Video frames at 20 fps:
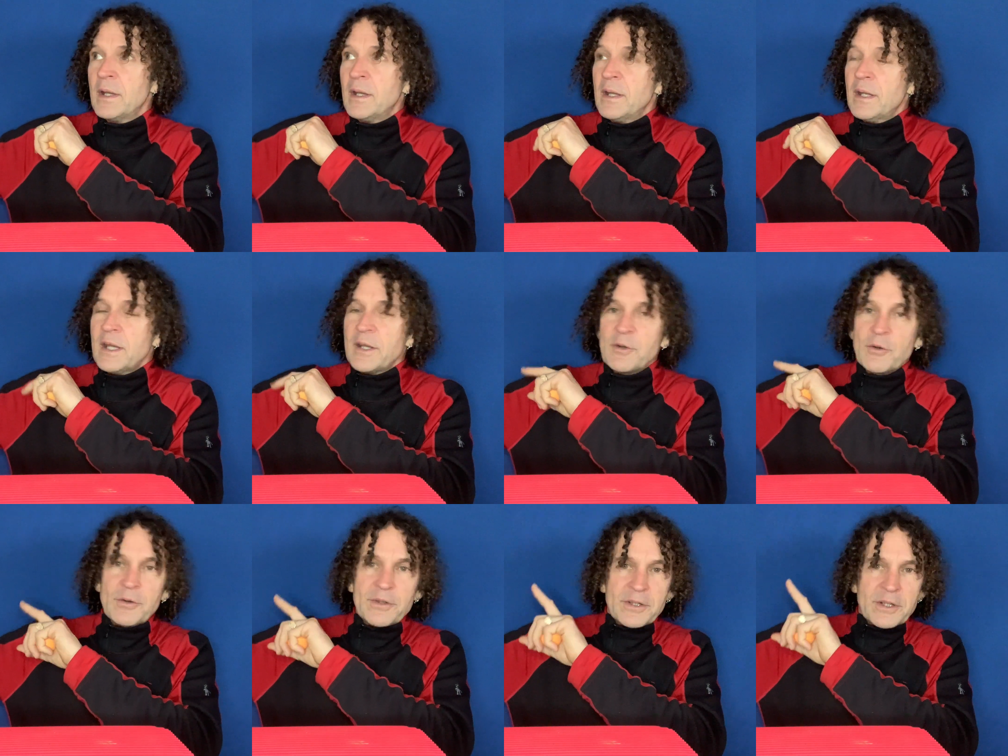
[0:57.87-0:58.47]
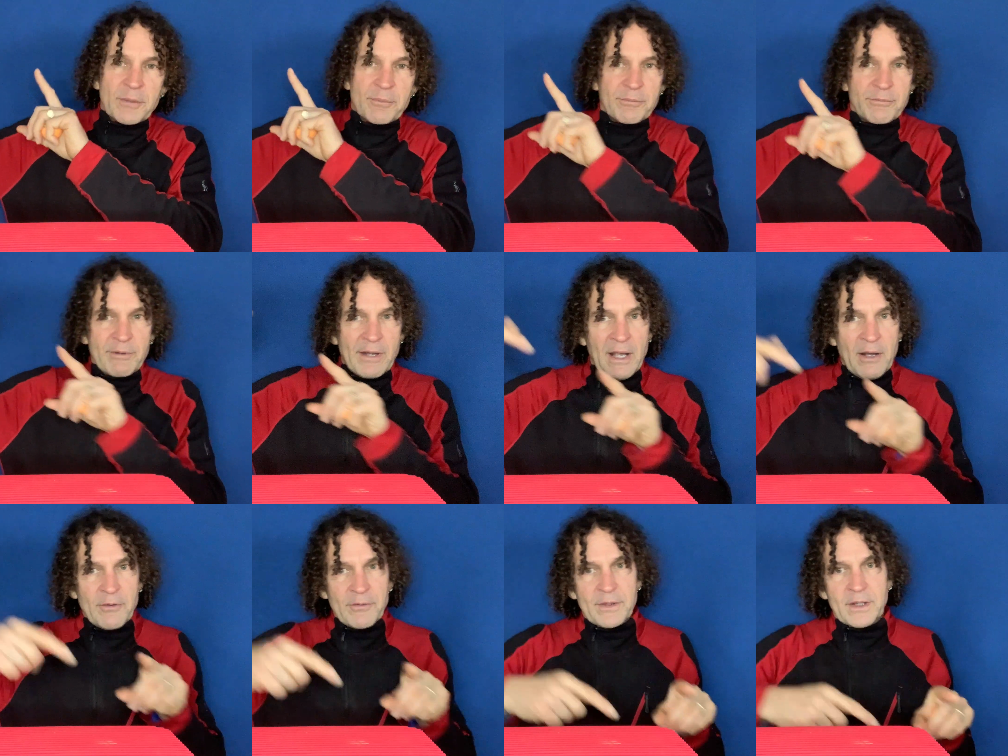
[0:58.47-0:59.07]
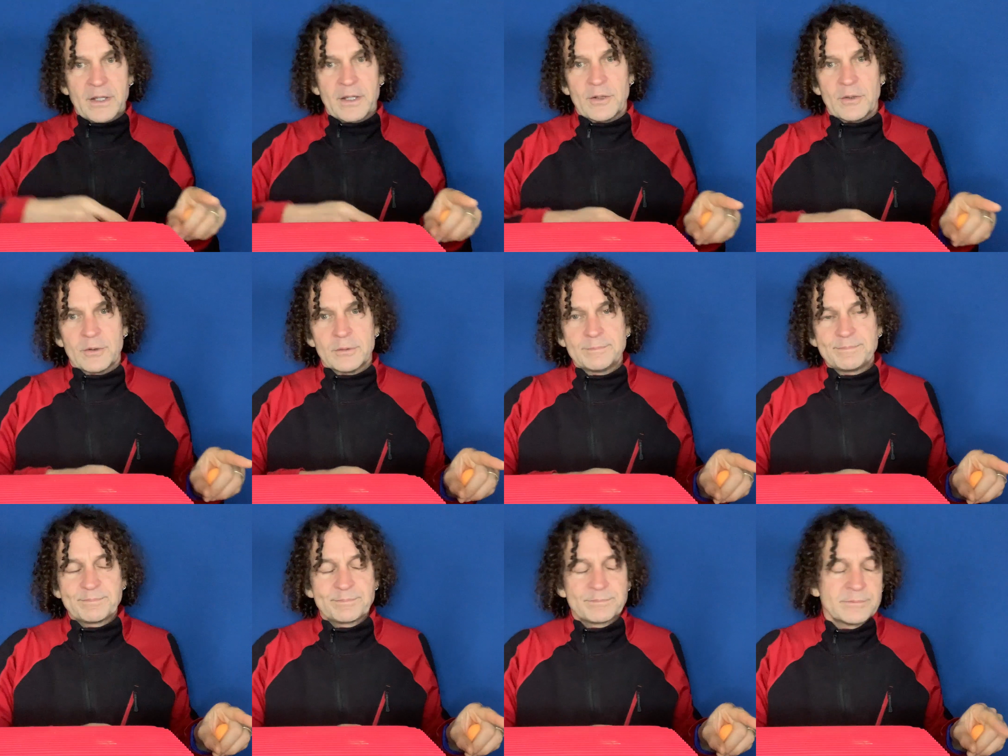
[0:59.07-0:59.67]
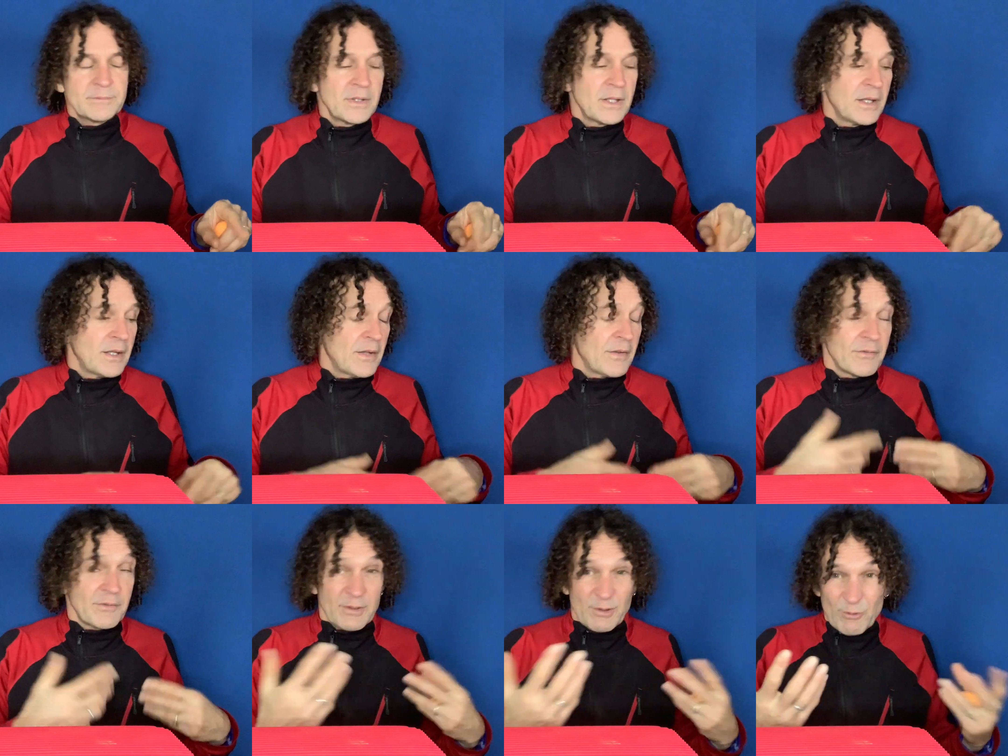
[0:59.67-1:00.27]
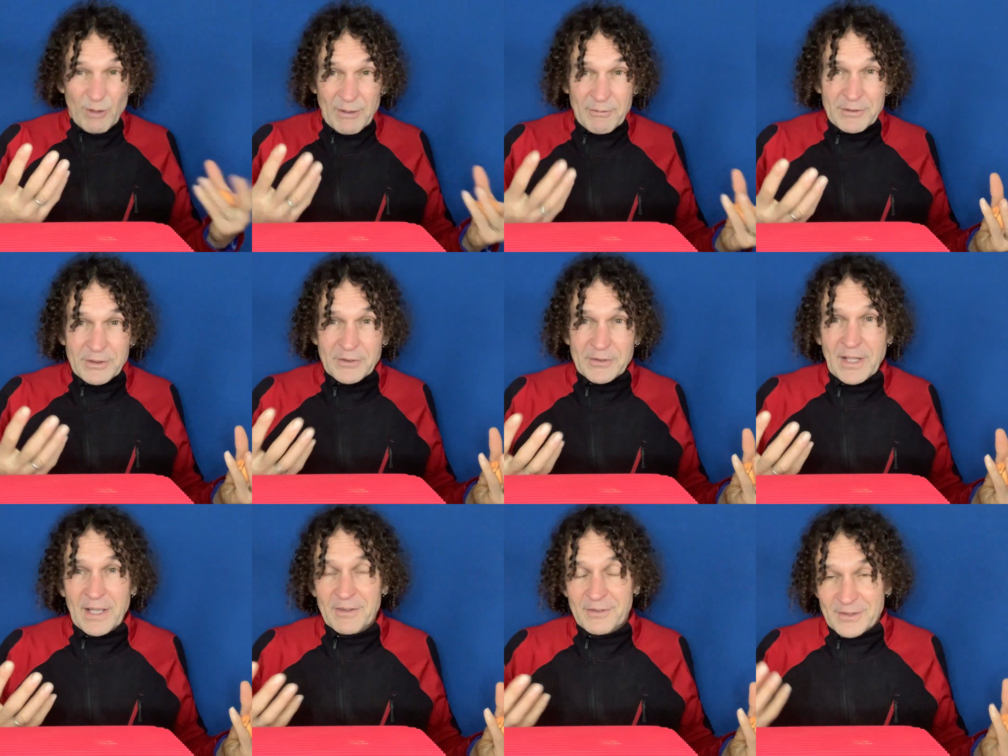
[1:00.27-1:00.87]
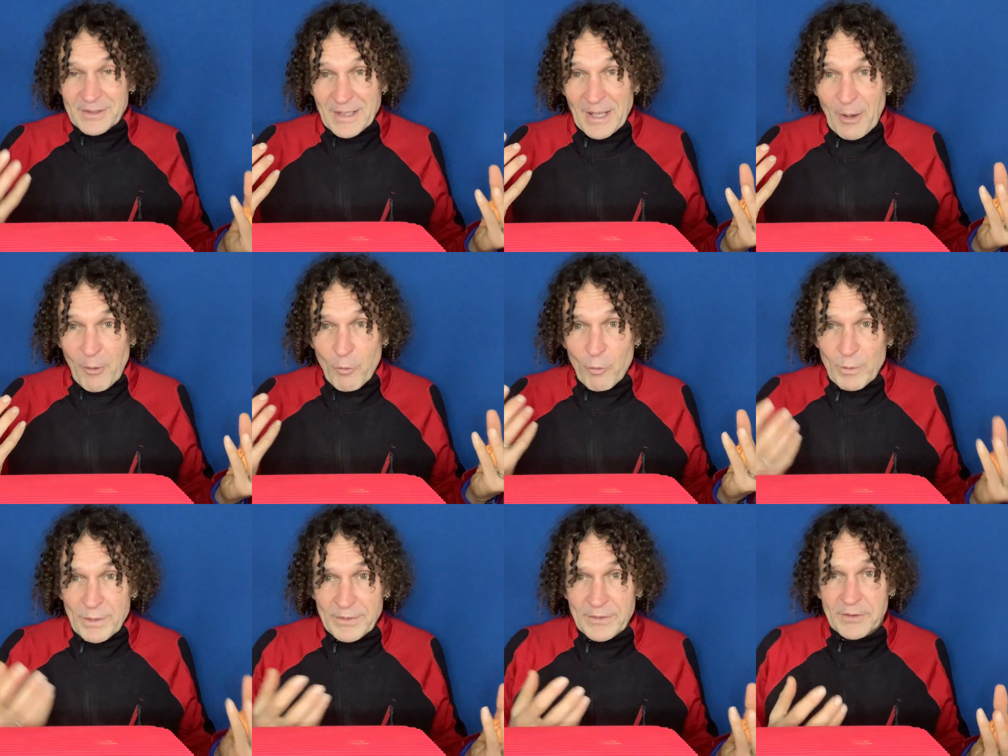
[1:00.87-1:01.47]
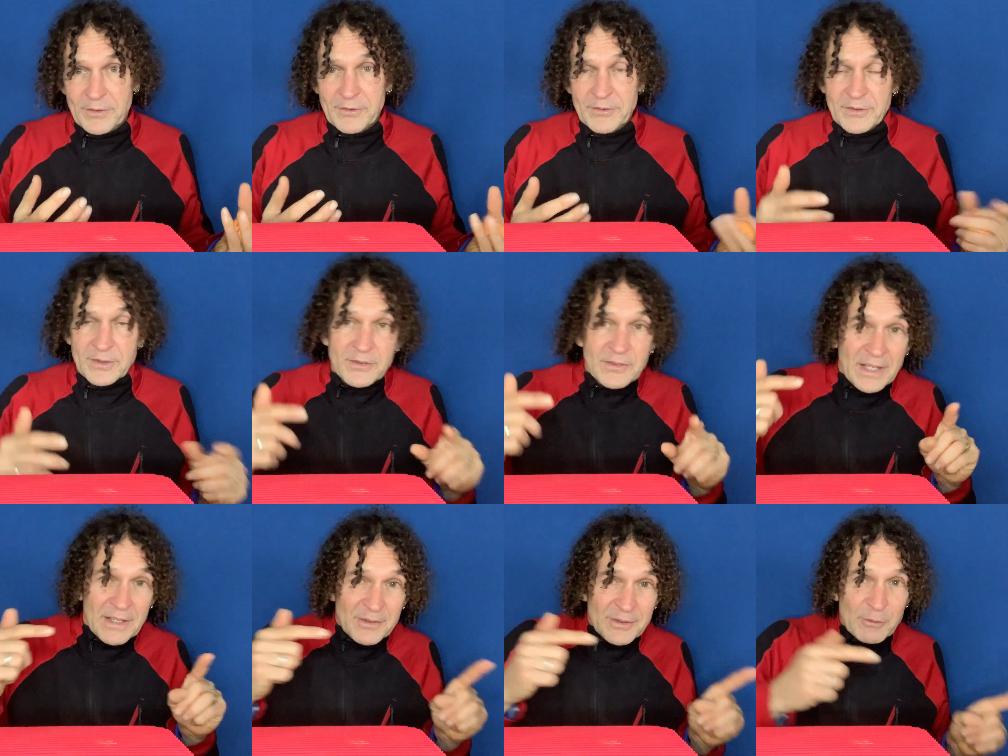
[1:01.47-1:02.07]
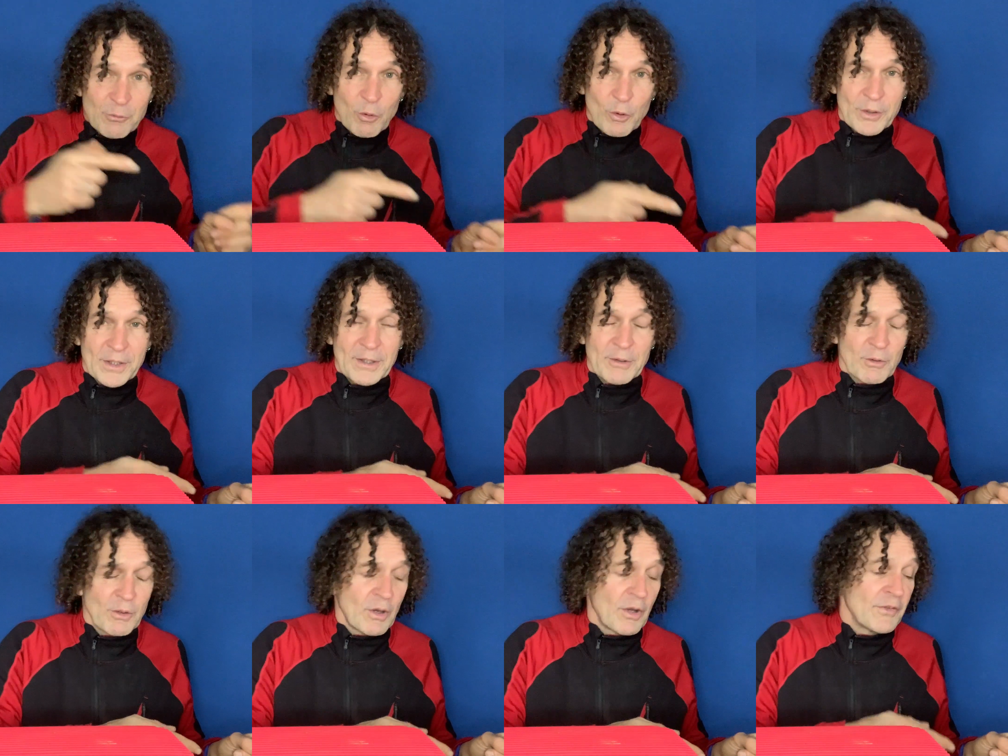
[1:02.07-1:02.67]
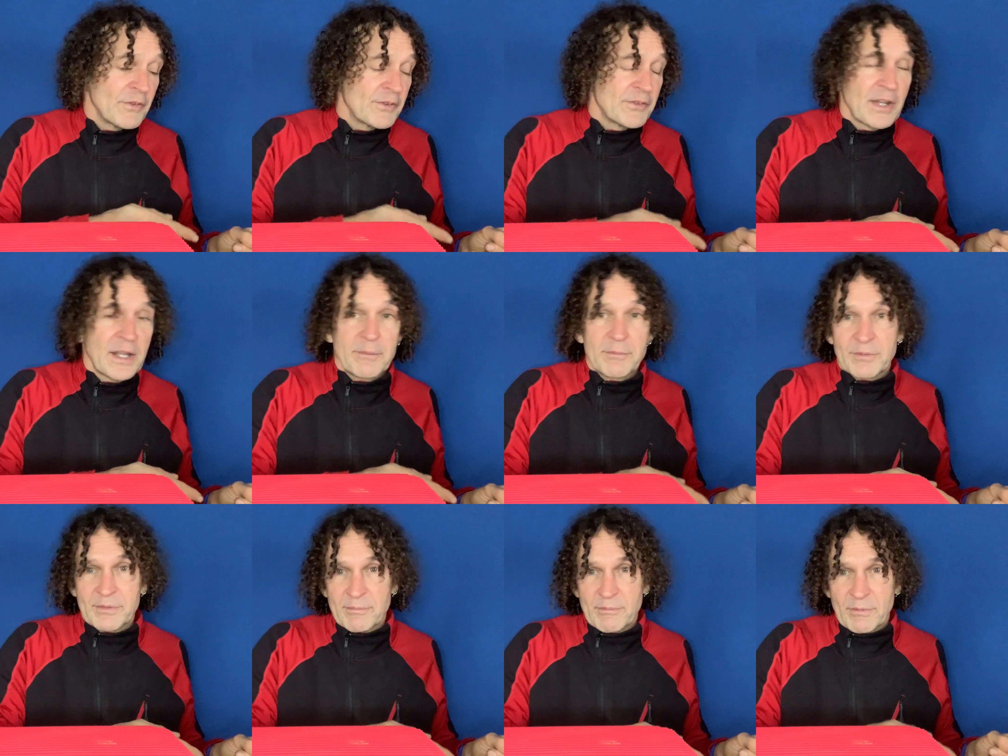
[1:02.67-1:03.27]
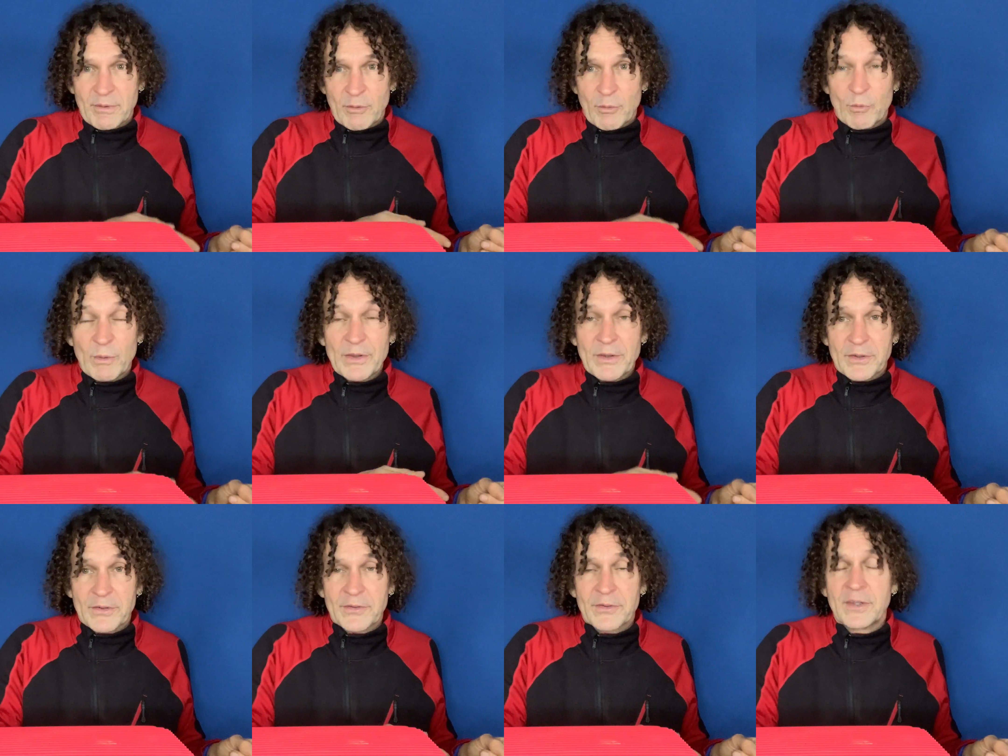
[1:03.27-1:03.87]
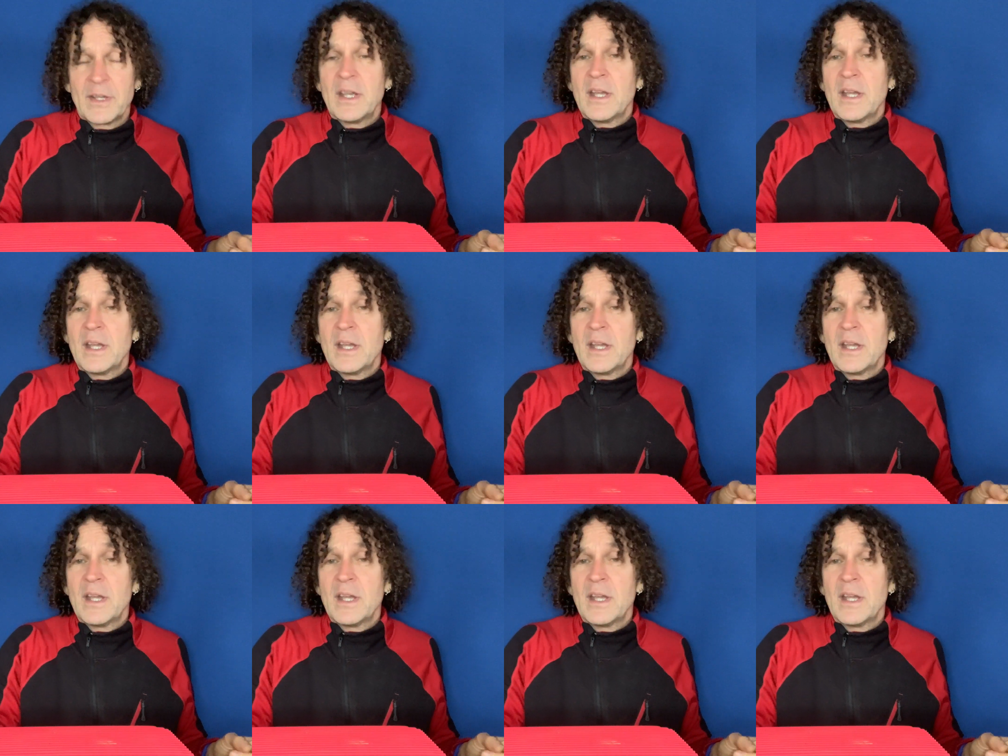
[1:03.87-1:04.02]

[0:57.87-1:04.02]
In order to come down the hill, the gravity is actually now with us. It's actually working the same with us.